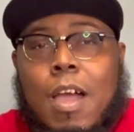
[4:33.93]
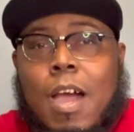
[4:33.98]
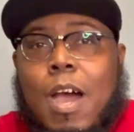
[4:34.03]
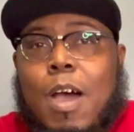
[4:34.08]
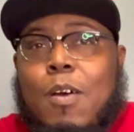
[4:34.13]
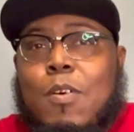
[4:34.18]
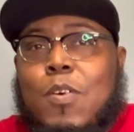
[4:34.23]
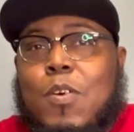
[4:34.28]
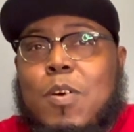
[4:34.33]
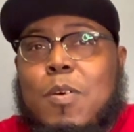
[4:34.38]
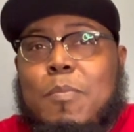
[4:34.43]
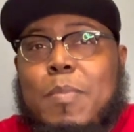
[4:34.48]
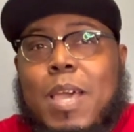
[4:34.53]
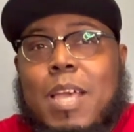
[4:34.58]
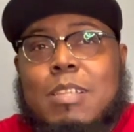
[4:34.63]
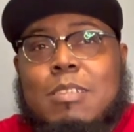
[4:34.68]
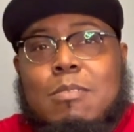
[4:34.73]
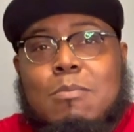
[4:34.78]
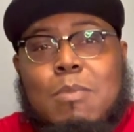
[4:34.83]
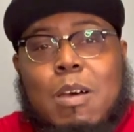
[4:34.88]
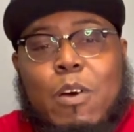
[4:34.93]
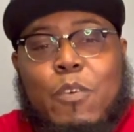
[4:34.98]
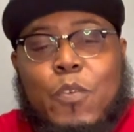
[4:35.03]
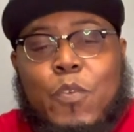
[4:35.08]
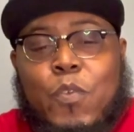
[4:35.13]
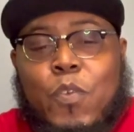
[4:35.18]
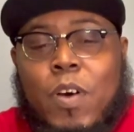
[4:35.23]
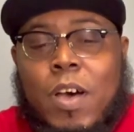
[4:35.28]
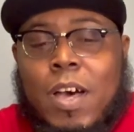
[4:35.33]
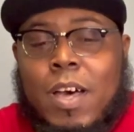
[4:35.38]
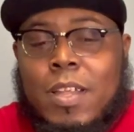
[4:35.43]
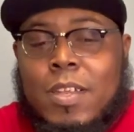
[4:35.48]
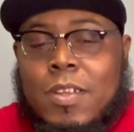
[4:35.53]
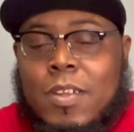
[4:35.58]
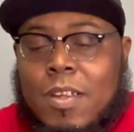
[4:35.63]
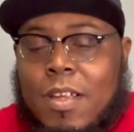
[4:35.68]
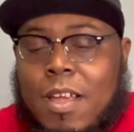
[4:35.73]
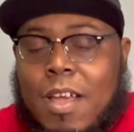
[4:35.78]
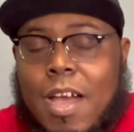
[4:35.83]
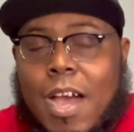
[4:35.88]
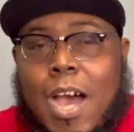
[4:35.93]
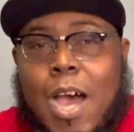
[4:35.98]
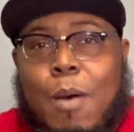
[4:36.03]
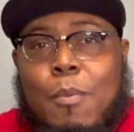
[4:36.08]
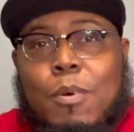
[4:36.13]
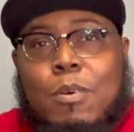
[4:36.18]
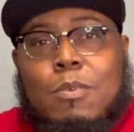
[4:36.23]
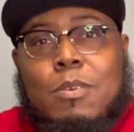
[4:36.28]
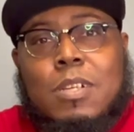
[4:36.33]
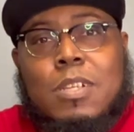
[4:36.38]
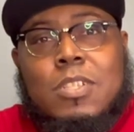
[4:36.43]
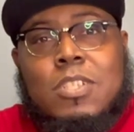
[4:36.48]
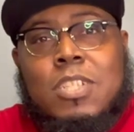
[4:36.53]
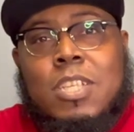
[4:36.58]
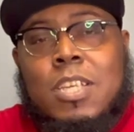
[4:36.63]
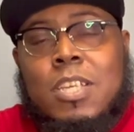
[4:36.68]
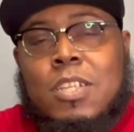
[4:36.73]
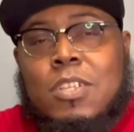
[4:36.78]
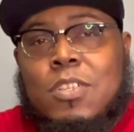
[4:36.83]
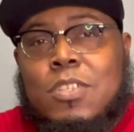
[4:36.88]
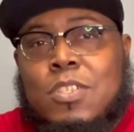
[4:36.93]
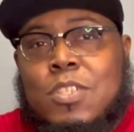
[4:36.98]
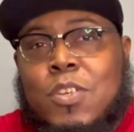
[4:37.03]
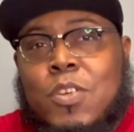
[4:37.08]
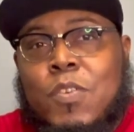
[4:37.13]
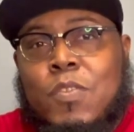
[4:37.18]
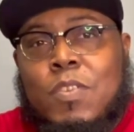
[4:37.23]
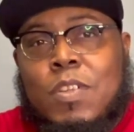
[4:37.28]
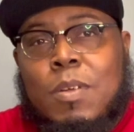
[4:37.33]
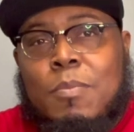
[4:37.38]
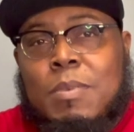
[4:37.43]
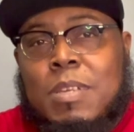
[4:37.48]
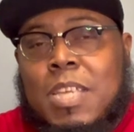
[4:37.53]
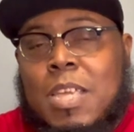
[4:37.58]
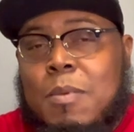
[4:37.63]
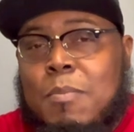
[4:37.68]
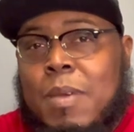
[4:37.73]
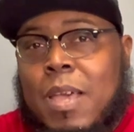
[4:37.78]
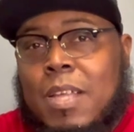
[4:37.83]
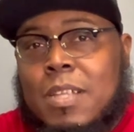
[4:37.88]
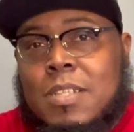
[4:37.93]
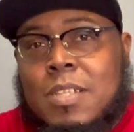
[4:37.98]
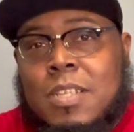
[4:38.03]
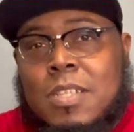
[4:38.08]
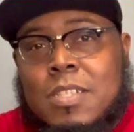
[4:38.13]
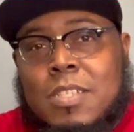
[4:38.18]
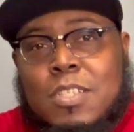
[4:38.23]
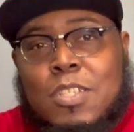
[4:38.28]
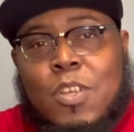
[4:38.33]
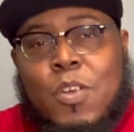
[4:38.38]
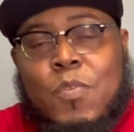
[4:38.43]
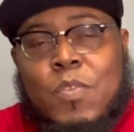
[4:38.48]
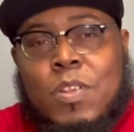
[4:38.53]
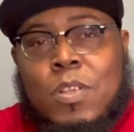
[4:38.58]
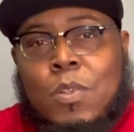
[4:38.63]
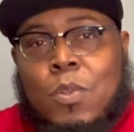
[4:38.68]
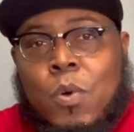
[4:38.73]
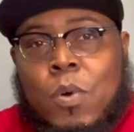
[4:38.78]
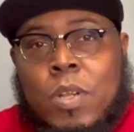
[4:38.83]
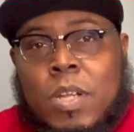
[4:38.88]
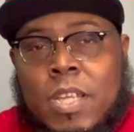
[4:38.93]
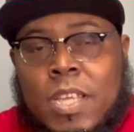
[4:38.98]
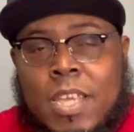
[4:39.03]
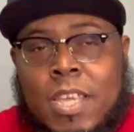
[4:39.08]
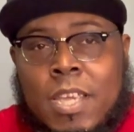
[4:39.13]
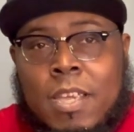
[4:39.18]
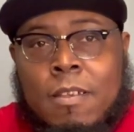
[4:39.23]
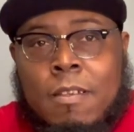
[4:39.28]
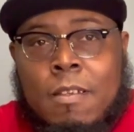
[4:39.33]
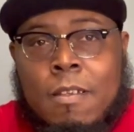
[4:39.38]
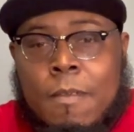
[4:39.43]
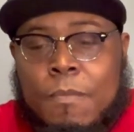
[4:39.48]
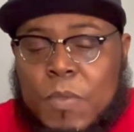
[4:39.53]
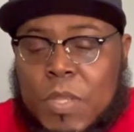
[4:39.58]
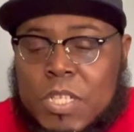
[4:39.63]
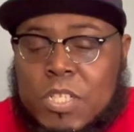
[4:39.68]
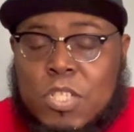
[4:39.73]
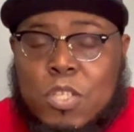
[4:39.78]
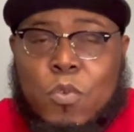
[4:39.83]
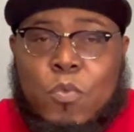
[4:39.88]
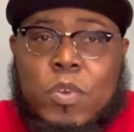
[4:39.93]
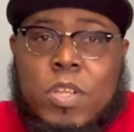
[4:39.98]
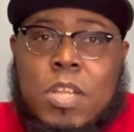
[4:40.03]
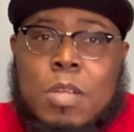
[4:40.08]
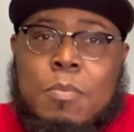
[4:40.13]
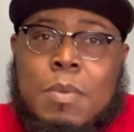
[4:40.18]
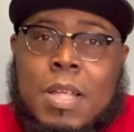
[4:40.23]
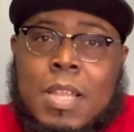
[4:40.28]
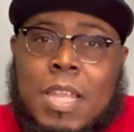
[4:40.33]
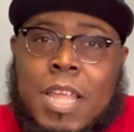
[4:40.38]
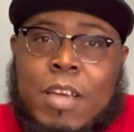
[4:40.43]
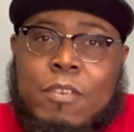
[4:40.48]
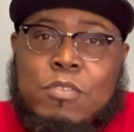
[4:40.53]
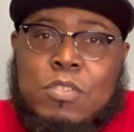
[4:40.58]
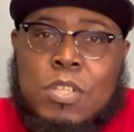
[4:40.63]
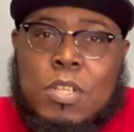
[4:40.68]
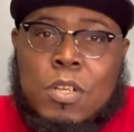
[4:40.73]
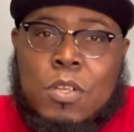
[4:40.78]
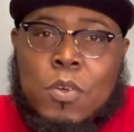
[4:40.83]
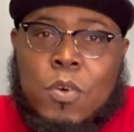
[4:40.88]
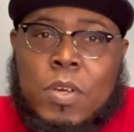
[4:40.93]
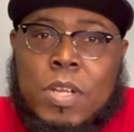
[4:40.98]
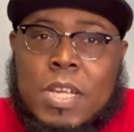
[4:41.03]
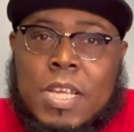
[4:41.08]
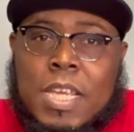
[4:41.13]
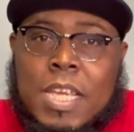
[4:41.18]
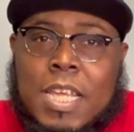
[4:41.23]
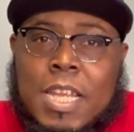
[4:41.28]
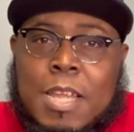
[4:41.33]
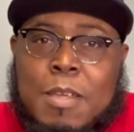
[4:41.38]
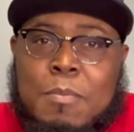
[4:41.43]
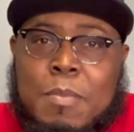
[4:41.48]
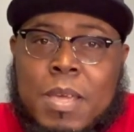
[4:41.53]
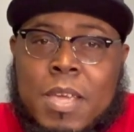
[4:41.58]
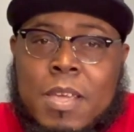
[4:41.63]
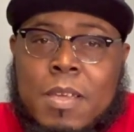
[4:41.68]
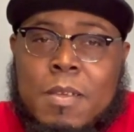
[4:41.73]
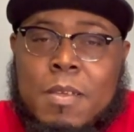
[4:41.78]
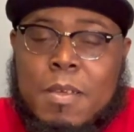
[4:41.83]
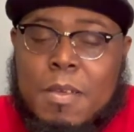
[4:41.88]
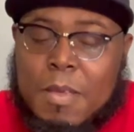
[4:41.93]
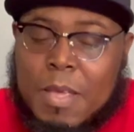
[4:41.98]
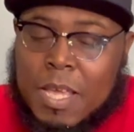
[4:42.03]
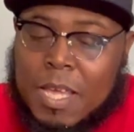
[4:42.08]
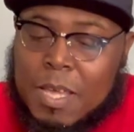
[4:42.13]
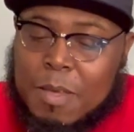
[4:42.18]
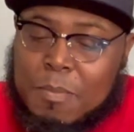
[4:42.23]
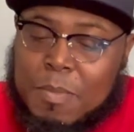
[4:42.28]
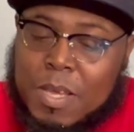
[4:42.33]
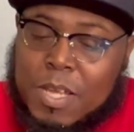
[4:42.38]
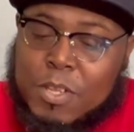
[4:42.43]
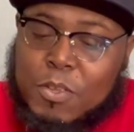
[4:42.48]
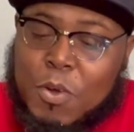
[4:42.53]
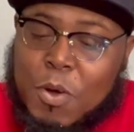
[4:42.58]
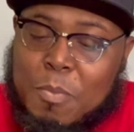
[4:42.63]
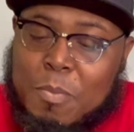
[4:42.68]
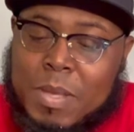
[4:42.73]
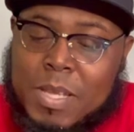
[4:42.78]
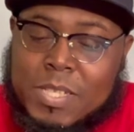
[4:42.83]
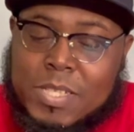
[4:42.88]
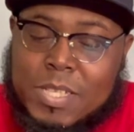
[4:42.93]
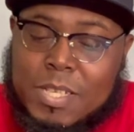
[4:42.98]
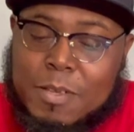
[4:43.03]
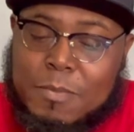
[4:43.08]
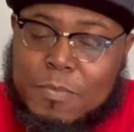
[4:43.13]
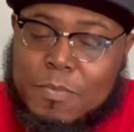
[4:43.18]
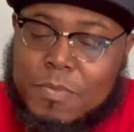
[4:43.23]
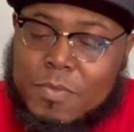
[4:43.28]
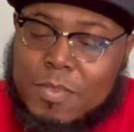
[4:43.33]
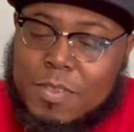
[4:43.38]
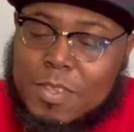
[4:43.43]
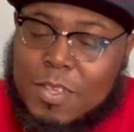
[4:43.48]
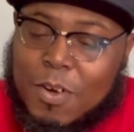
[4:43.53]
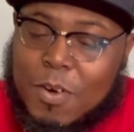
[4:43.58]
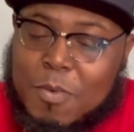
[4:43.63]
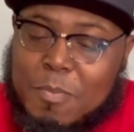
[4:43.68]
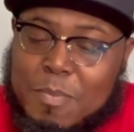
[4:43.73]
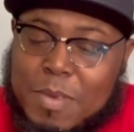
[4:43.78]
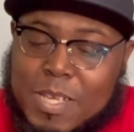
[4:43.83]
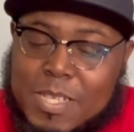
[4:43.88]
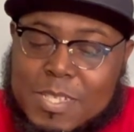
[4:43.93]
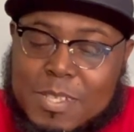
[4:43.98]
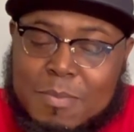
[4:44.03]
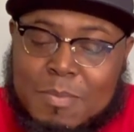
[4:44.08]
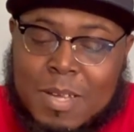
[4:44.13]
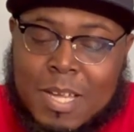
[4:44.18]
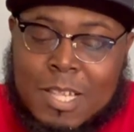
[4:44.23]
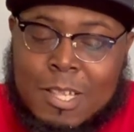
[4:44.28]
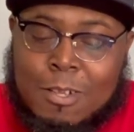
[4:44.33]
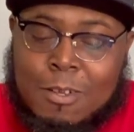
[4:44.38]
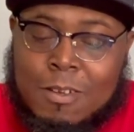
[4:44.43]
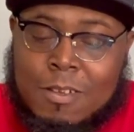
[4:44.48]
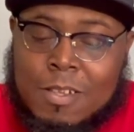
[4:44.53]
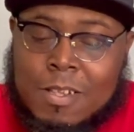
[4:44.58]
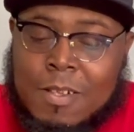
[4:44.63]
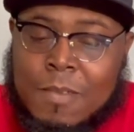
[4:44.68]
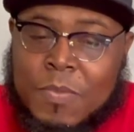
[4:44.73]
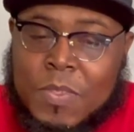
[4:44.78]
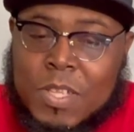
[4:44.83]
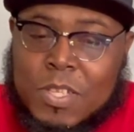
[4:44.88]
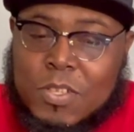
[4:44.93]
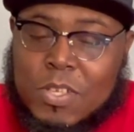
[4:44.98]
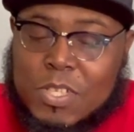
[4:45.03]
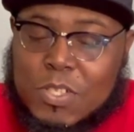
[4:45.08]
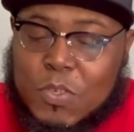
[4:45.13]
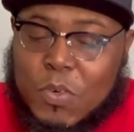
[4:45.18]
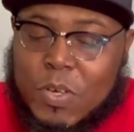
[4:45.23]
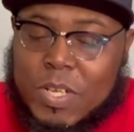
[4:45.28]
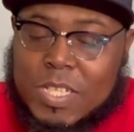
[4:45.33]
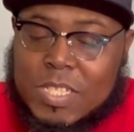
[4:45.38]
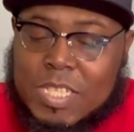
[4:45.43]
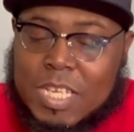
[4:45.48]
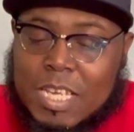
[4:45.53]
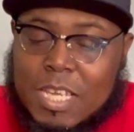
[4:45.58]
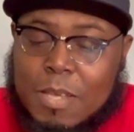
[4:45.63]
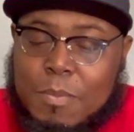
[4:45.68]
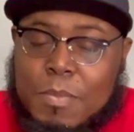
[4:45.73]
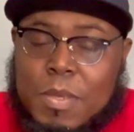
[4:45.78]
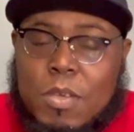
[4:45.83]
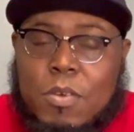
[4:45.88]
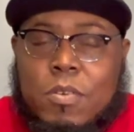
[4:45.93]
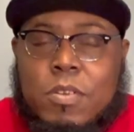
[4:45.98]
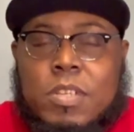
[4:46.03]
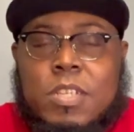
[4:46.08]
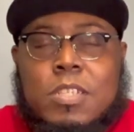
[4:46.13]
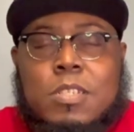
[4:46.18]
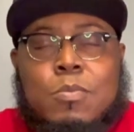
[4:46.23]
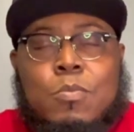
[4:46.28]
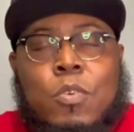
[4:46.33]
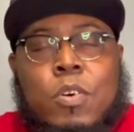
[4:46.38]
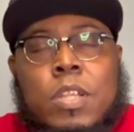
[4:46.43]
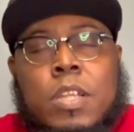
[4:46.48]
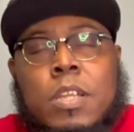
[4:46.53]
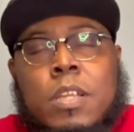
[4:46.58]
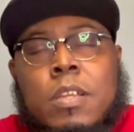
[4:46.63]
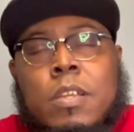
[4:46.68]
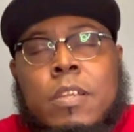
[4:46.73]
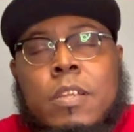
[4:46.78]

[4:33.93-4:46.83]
I'm going back to my Father. I'm going to continue to serve. I'm going to get back and serving the Lord again and surrender my life to the Lord again. Amen. Amen. Don't miss it. Don't miss it, my Lord. So let's go ahead and take communion this morning.